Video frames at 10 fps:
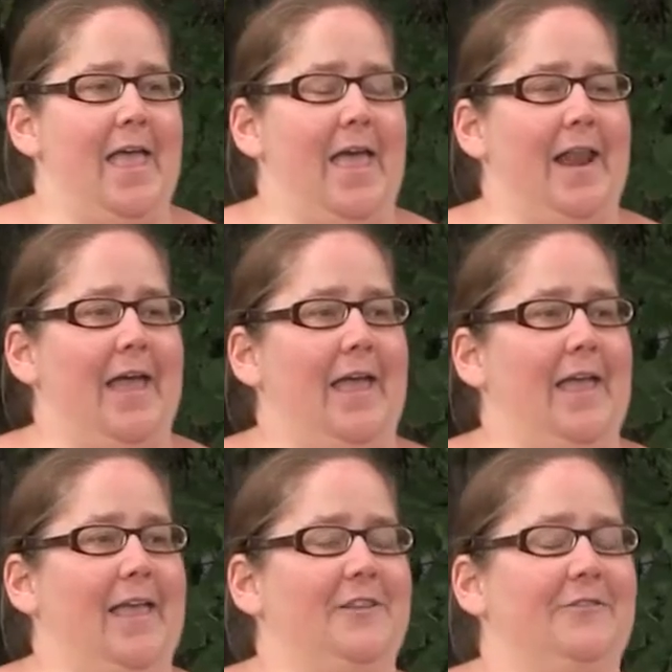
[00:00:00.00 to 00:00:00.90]
And
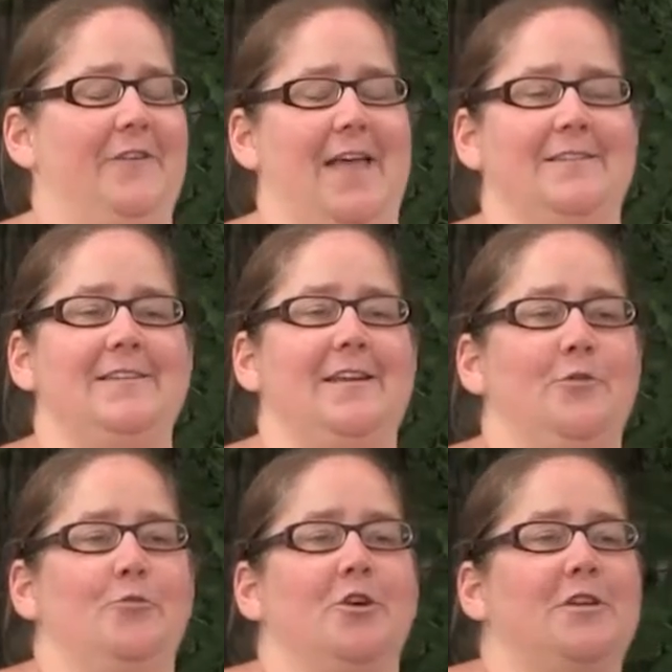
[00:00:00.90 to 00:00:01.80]
it's
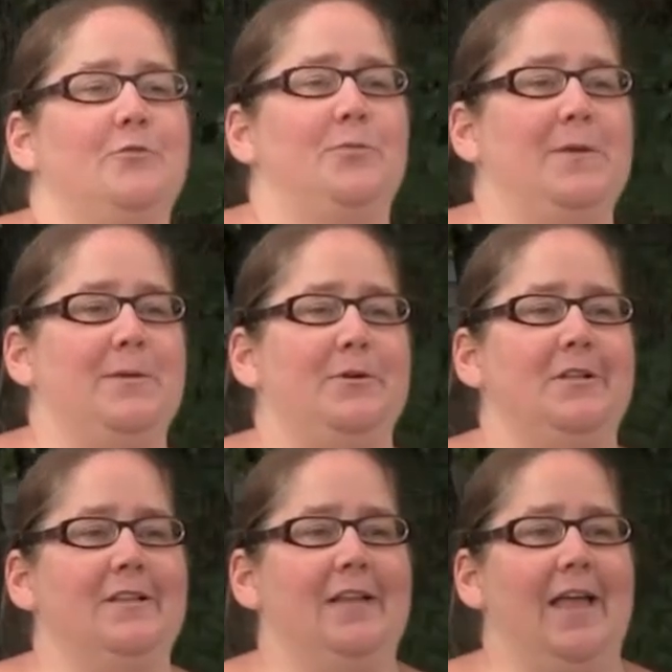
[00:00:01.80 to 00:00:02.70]
fascinating working with
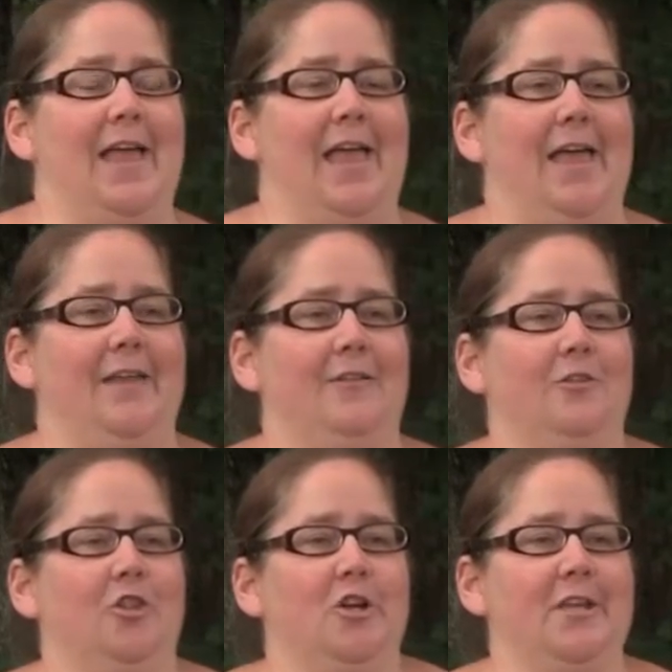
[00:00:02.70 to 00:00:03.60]
people
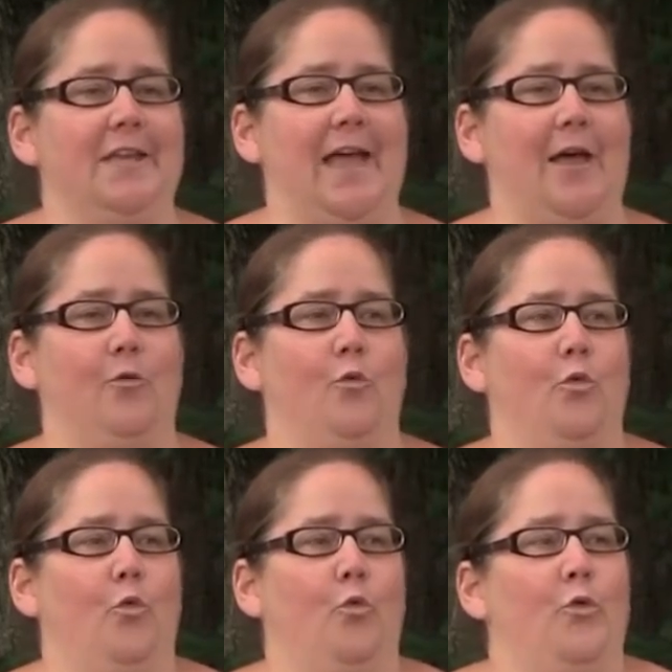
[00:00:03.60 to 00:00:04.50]
and looking at
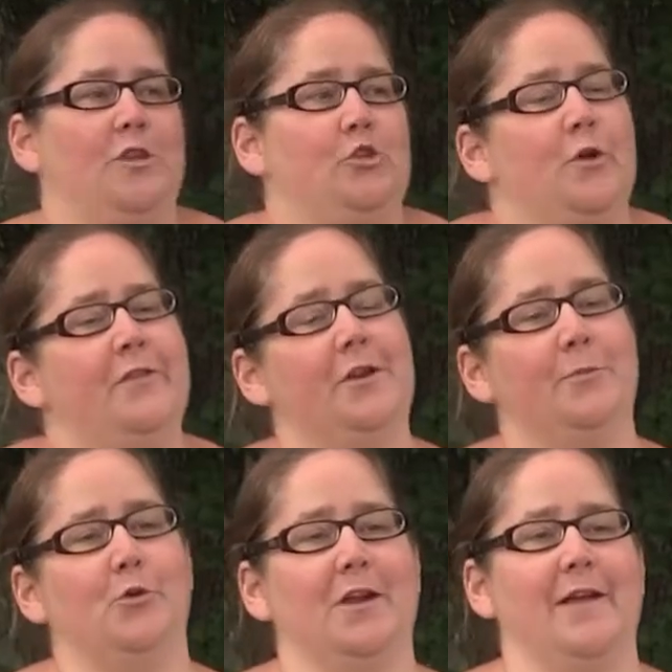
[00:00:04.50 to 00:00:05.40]
which one
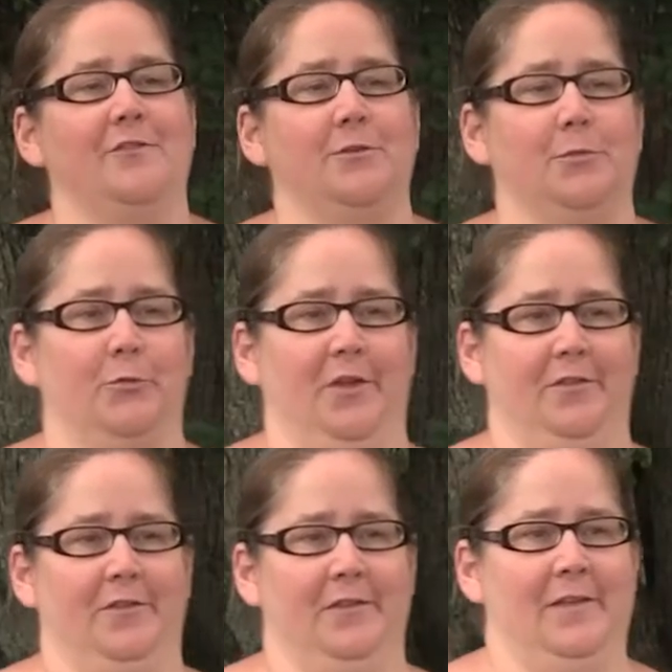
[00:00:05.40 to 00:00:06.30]
they're more comfortable
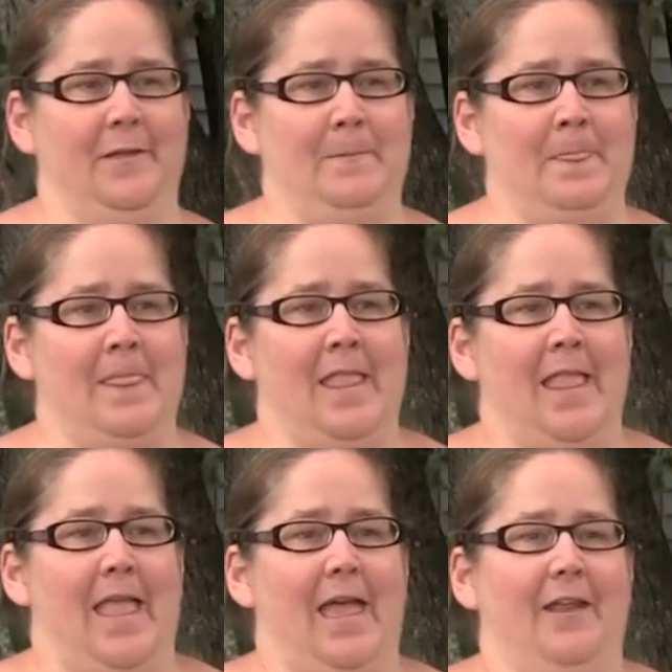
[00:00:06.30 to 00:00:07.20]
with.
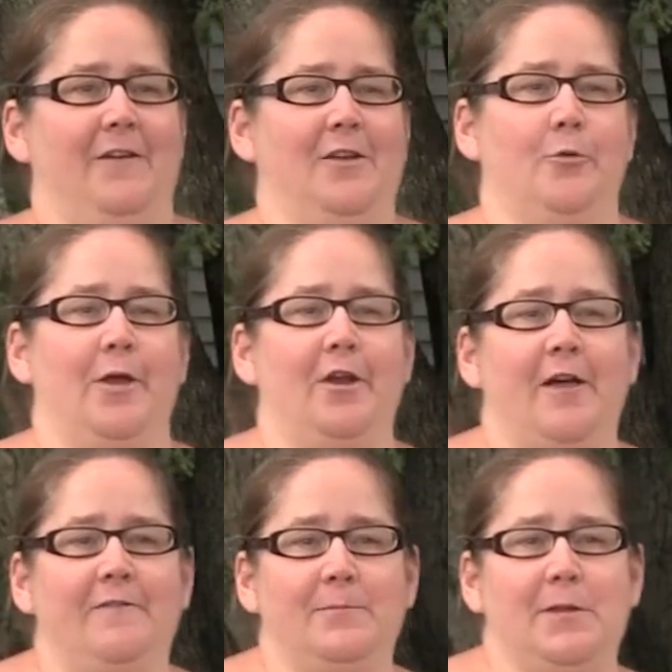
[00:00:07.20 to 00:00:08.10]
And I find quite
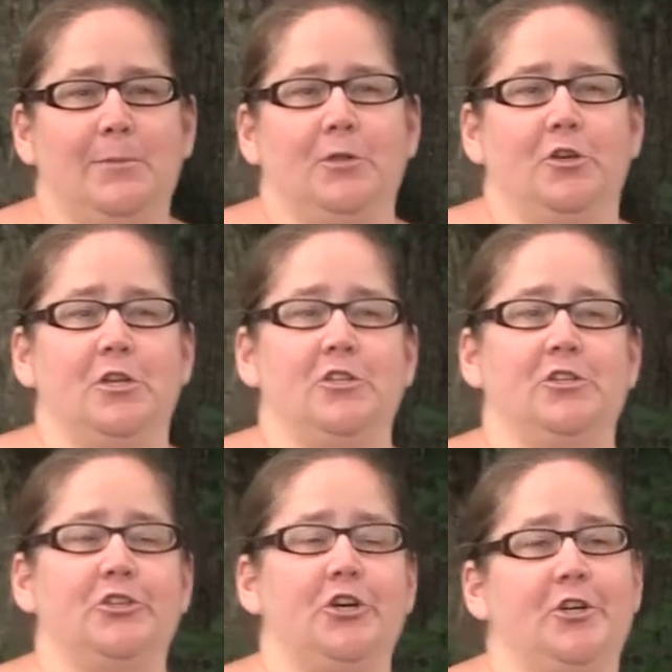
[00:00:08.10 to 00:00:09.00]
often people are
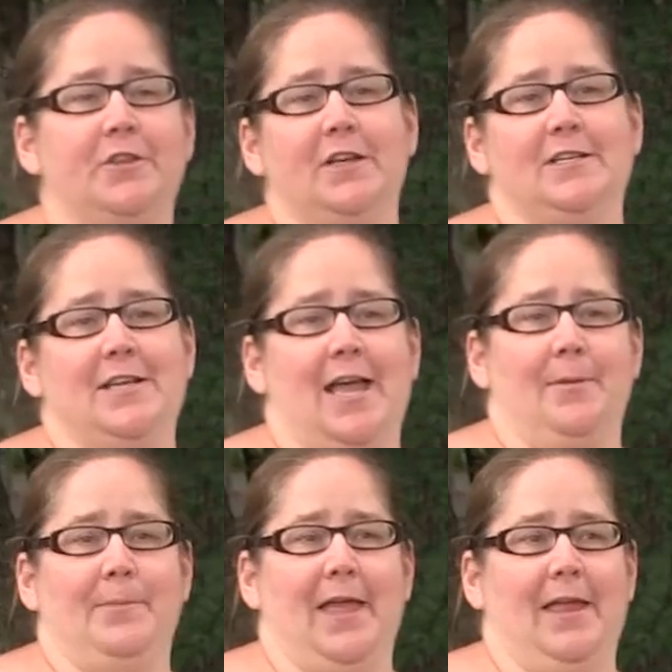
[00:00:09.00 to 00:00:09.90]
concerned that a
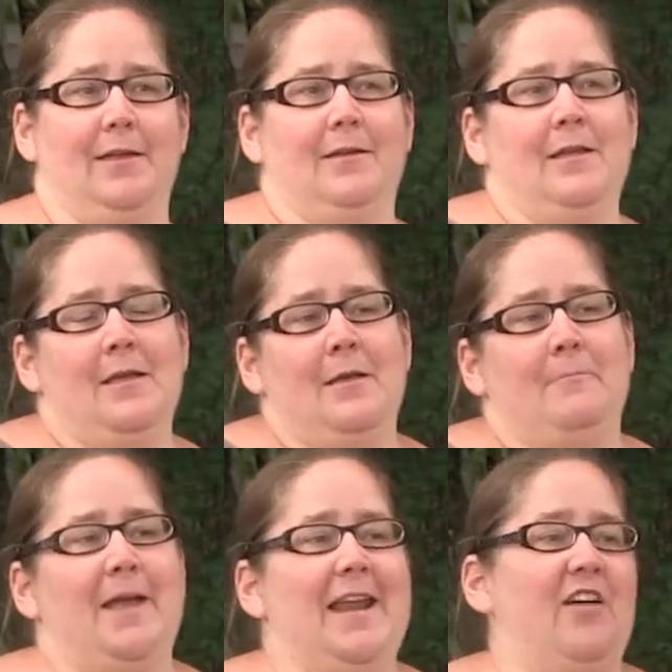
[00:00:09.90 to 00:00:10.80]
time bank
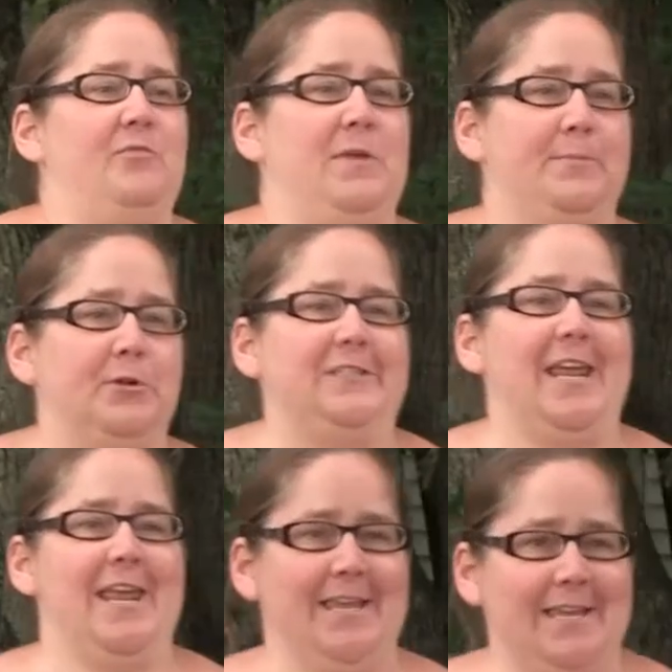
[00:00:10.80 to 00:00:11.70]
might have people
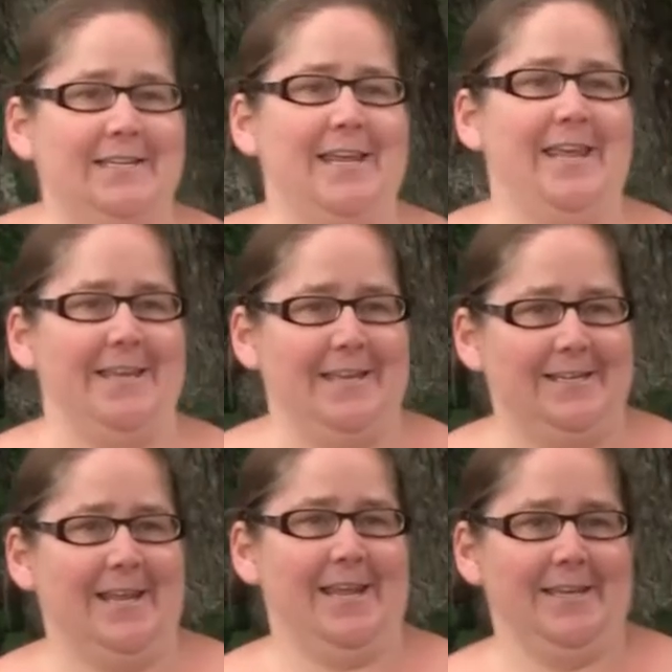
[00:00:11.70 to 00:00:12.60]
taking and taking
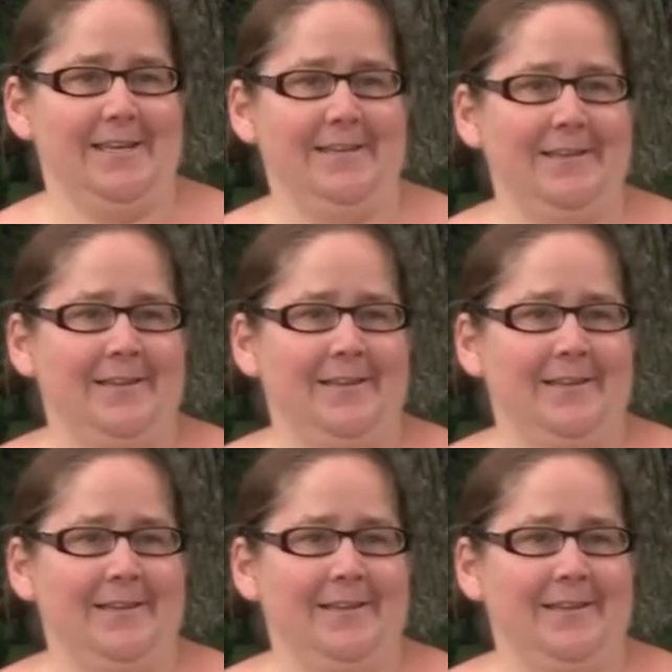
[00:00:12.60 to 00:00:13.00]
and taking.